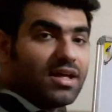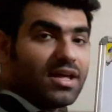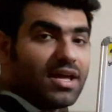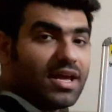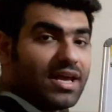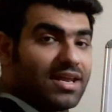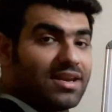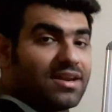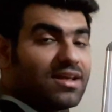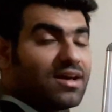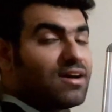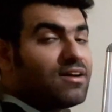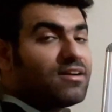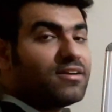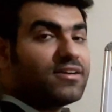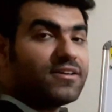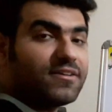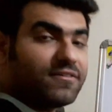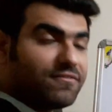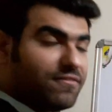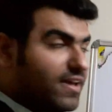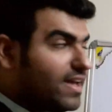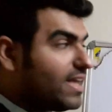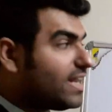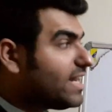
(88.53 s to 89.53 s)
in
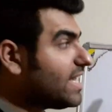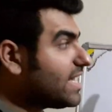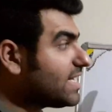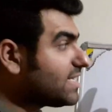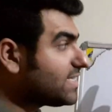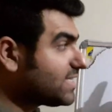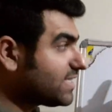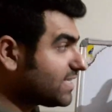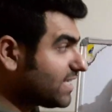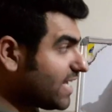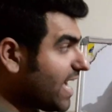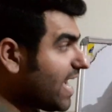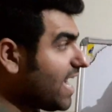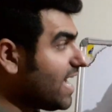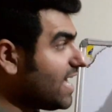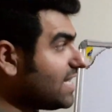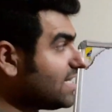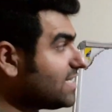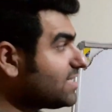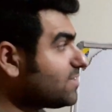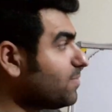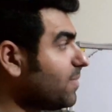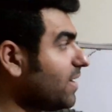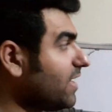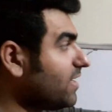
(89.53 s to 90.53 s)
a various
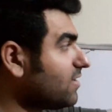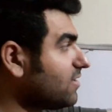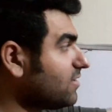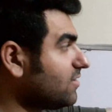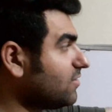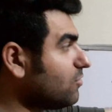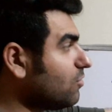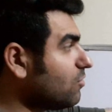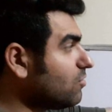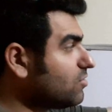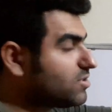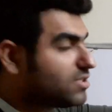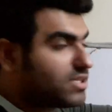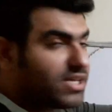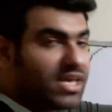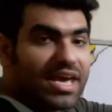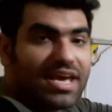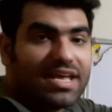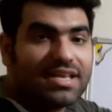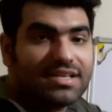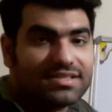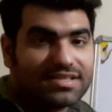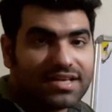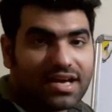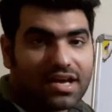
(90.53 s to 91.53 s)
scales, but those
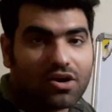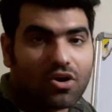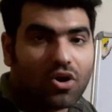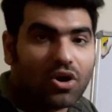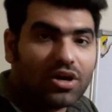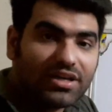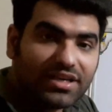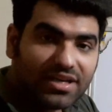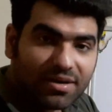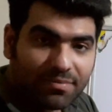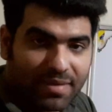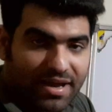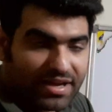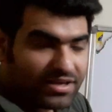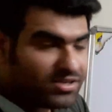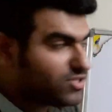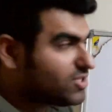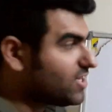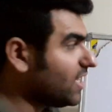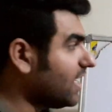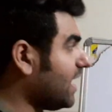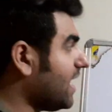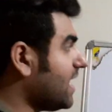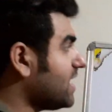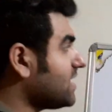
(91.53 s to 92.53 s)
scales are all
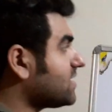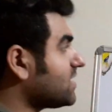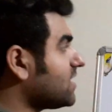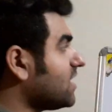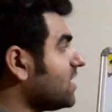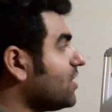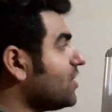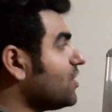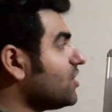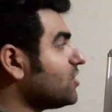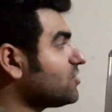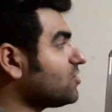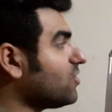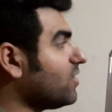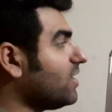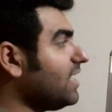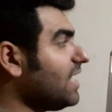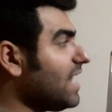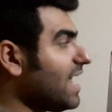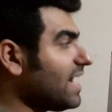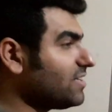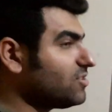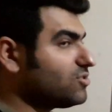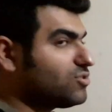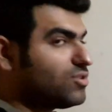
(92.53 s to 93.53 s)
dimensionless. So
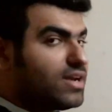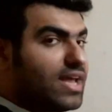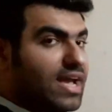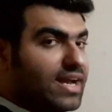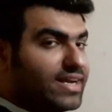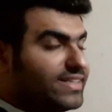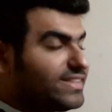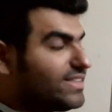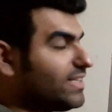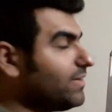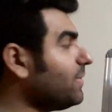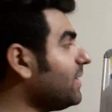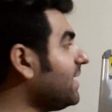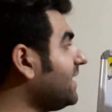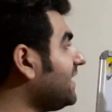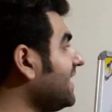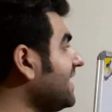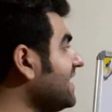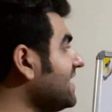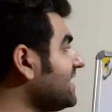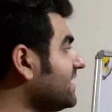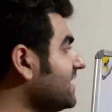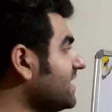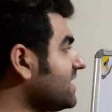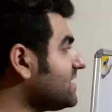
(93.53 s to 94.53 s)

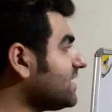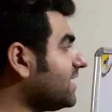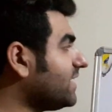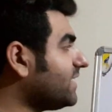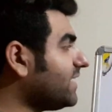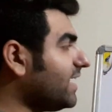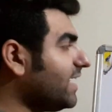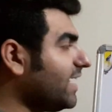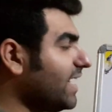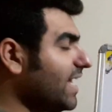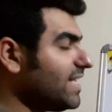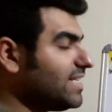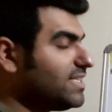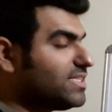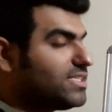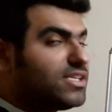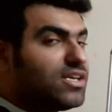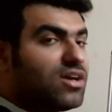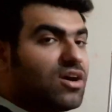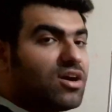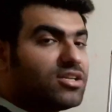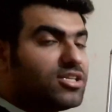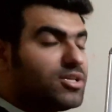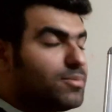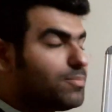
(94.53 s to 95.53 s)
electronegativity is a tendency
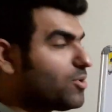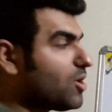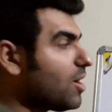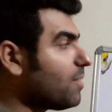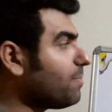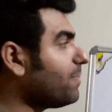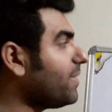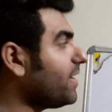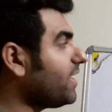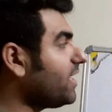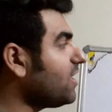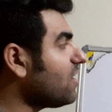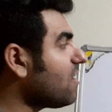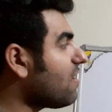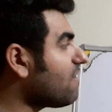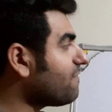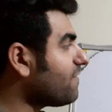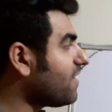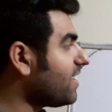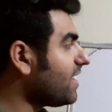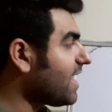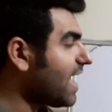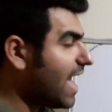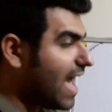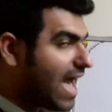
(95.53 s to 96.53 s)
or the property of
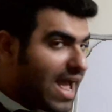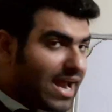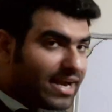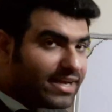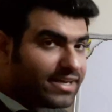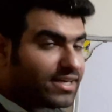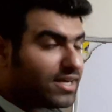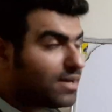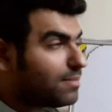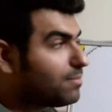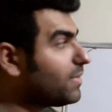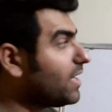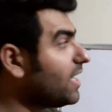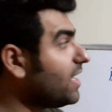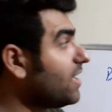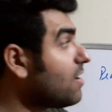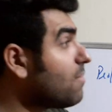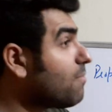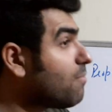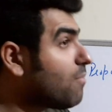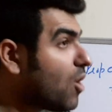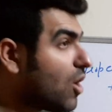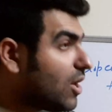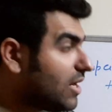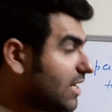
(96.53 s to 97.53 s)
an atom in
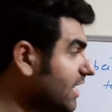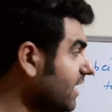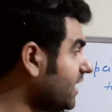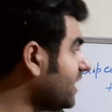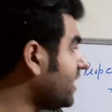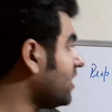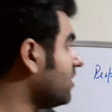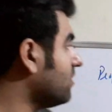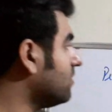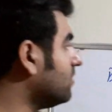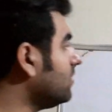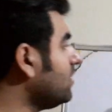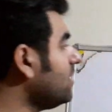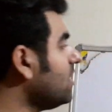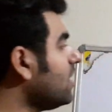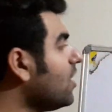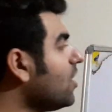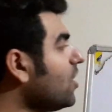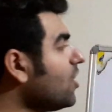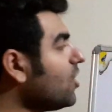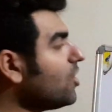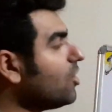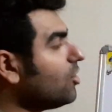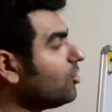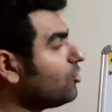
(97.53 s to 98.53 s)
a molecule
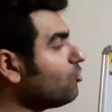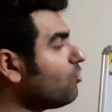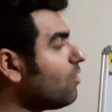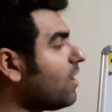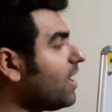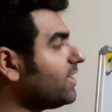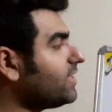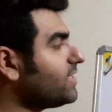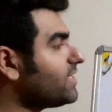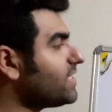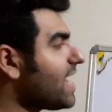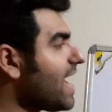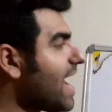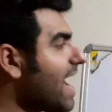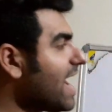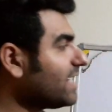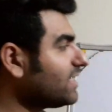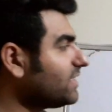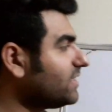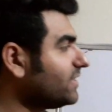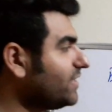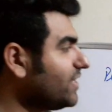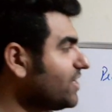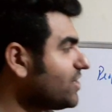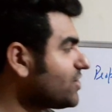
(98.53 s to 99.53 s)
to
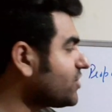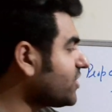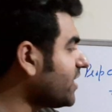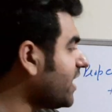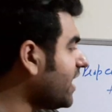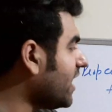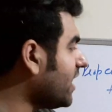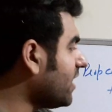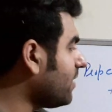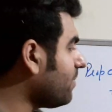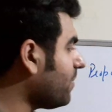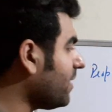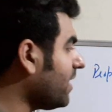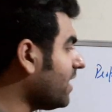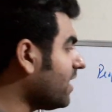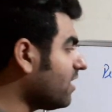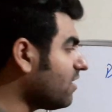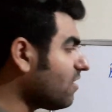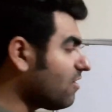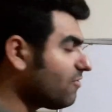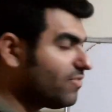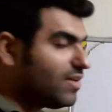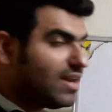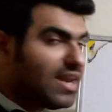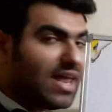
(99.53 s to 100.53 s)
attract the shared
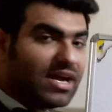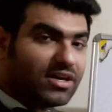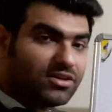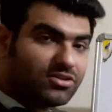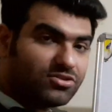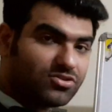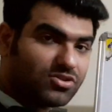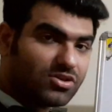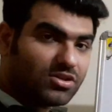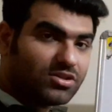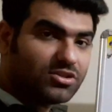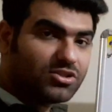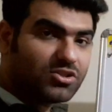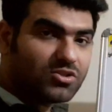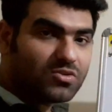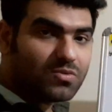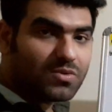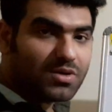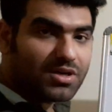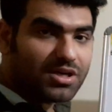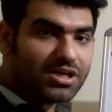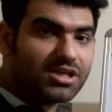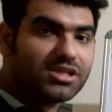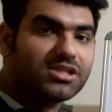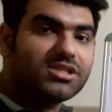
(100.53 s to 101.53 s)
pair of electron
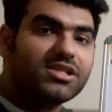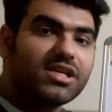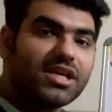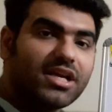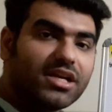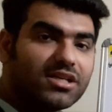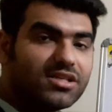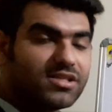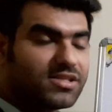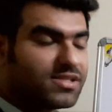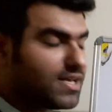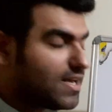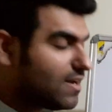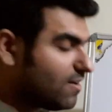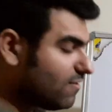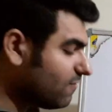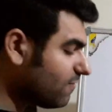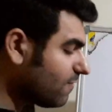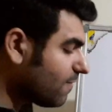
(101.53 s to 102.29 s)
towards itself.